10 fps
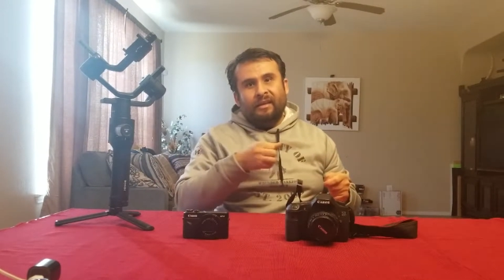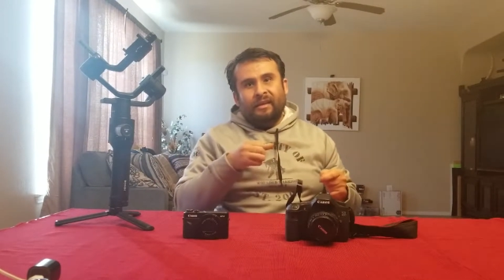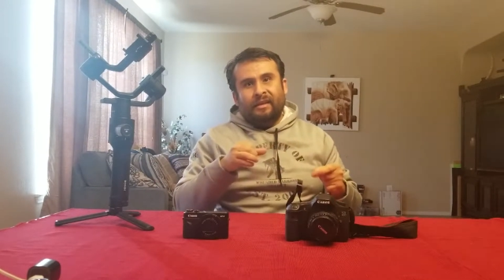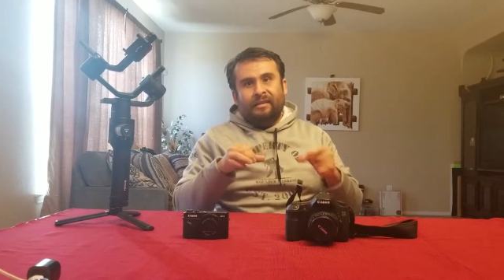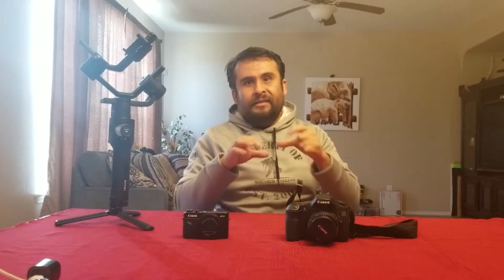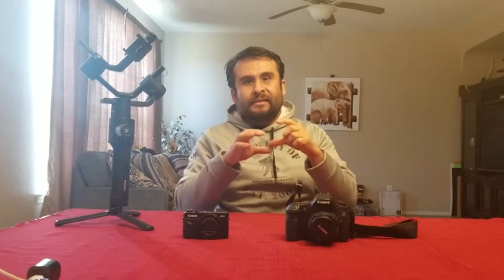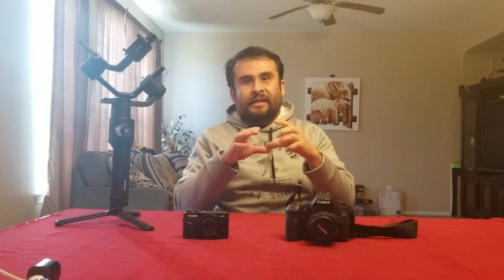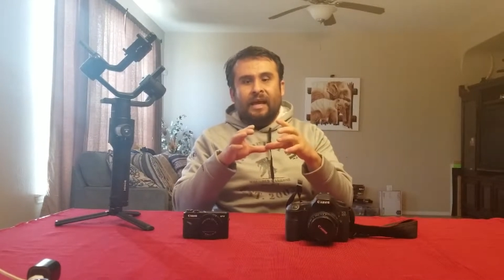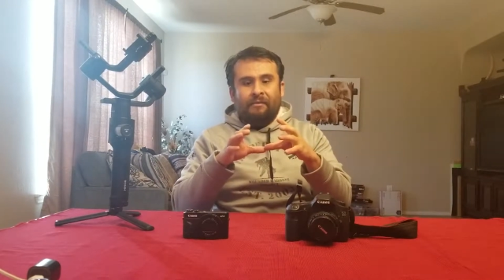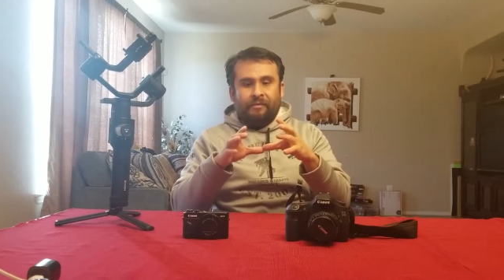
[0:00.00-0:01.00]
and it doesn't
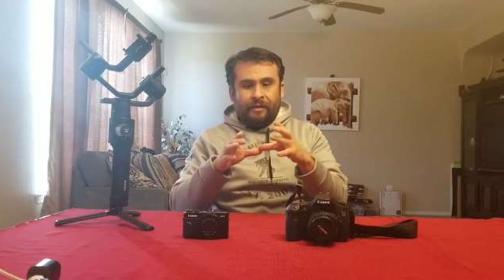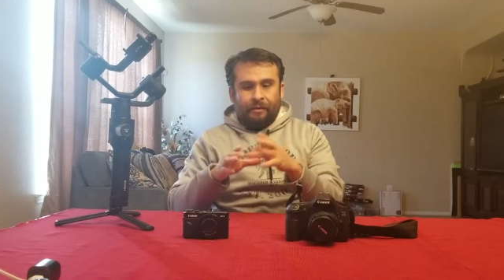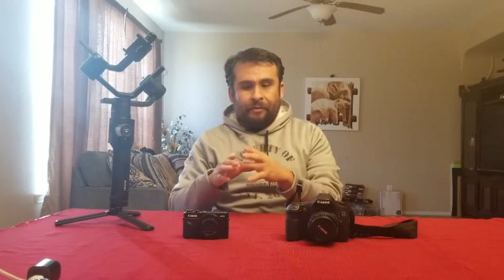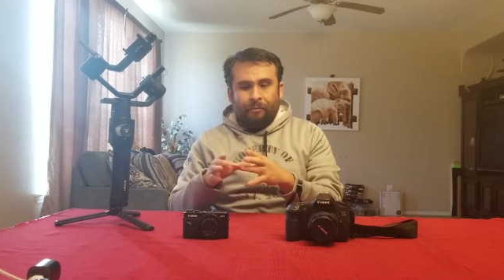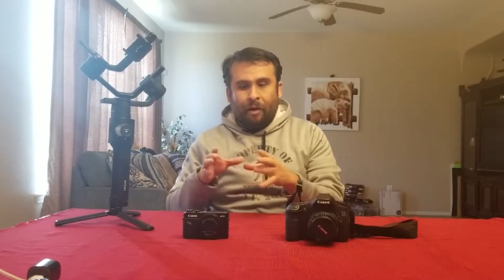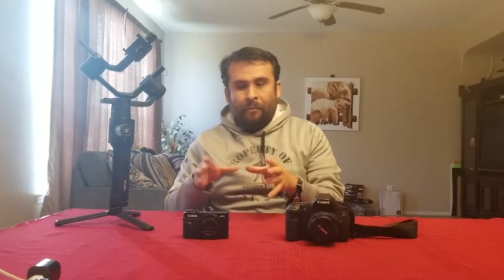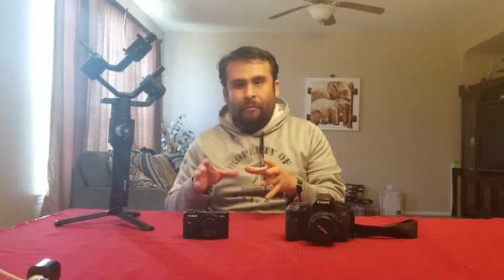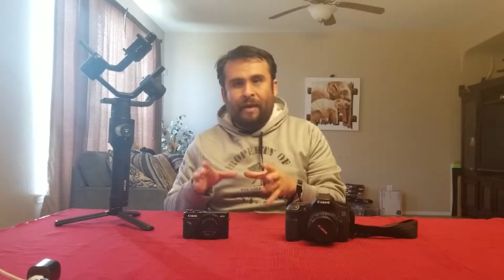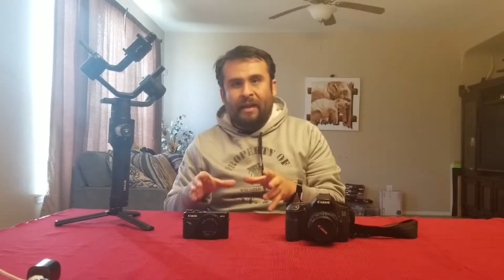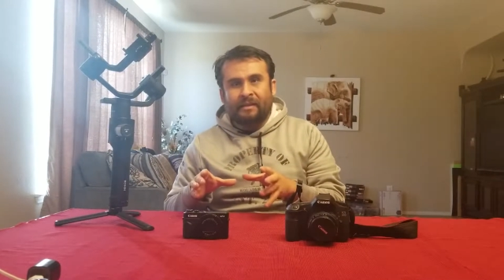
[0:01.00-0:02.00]
have the, the proper
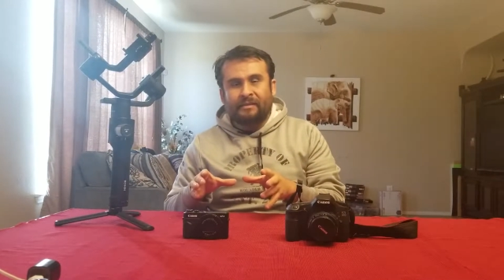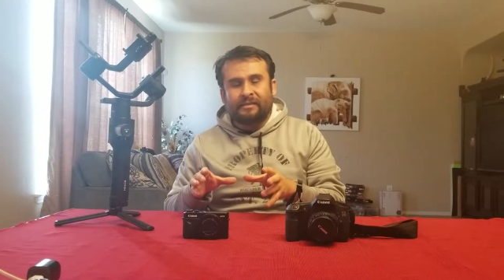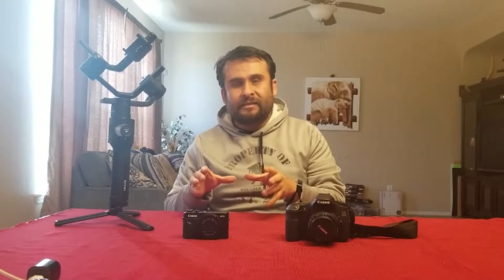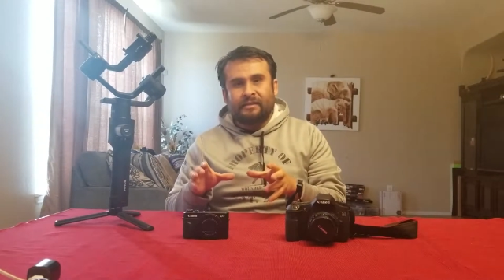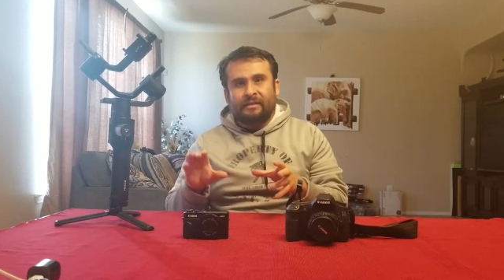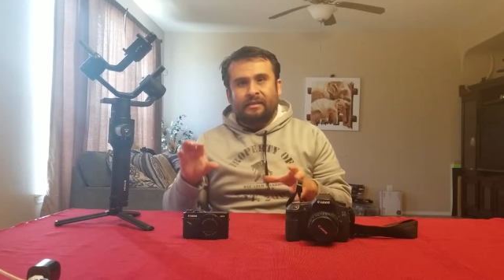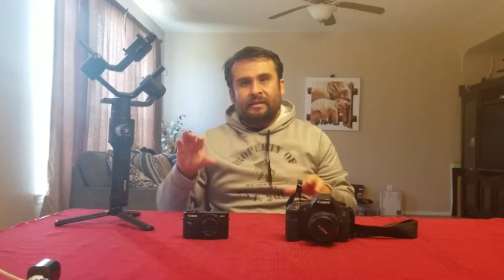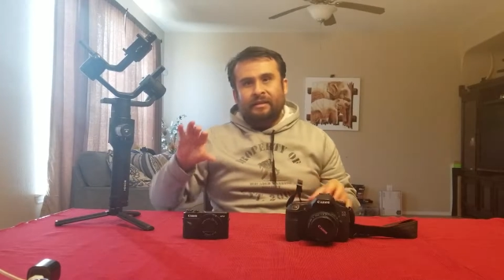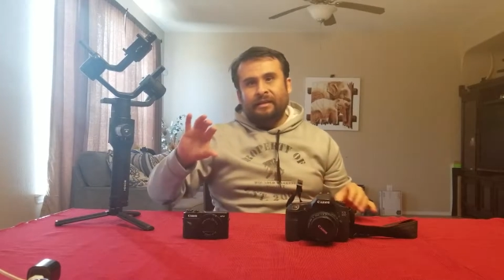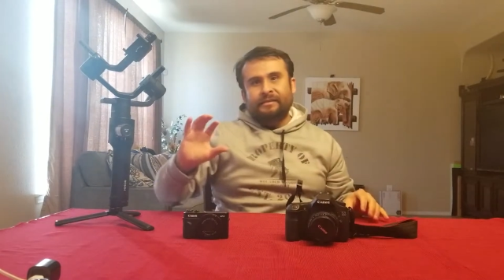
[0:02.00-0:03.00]
balance,
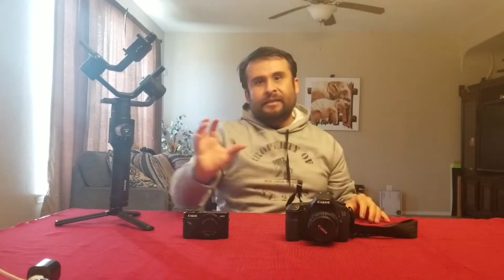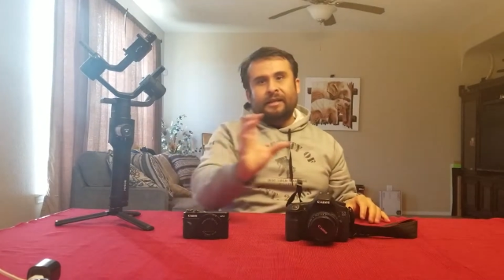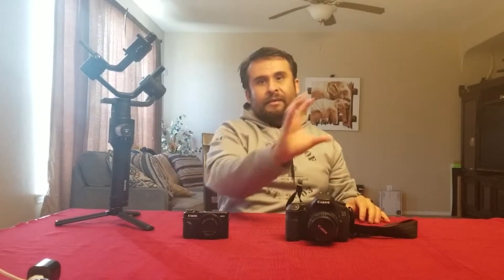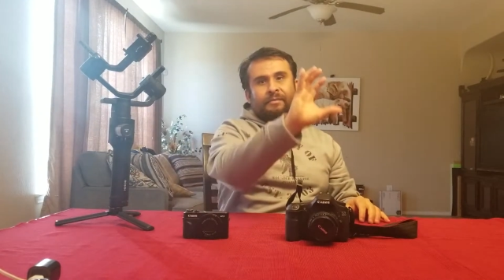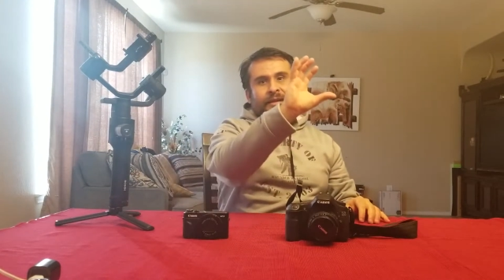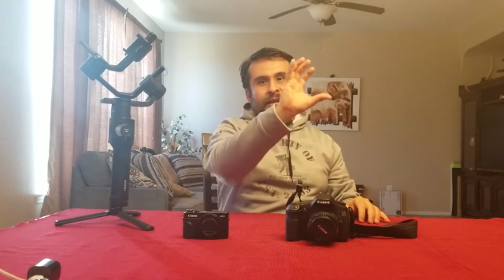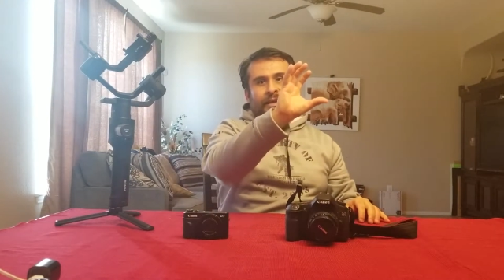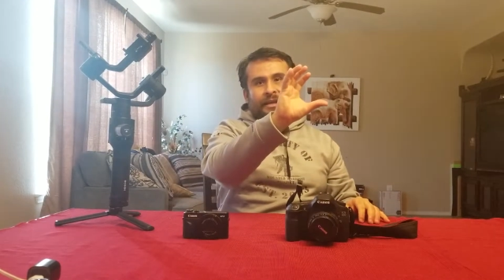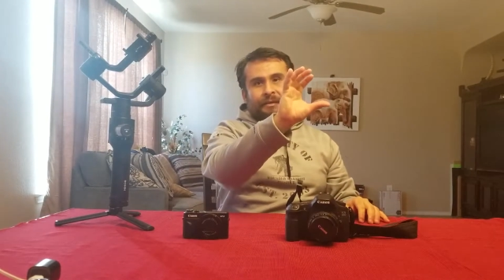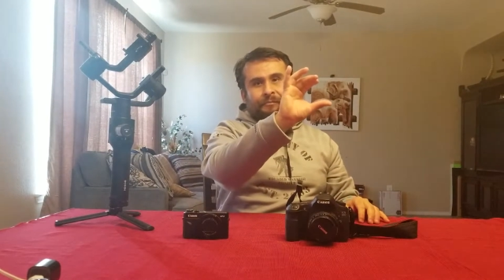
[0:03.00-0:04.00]
it's gonna
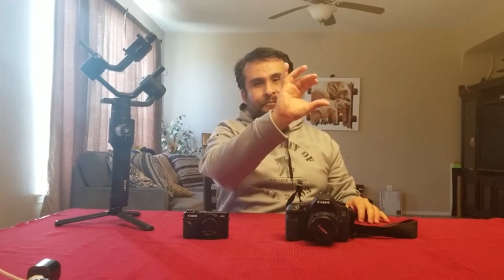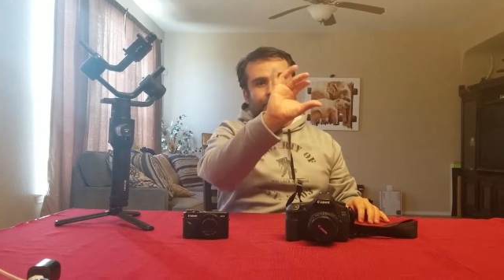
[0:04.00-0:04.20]
immediately,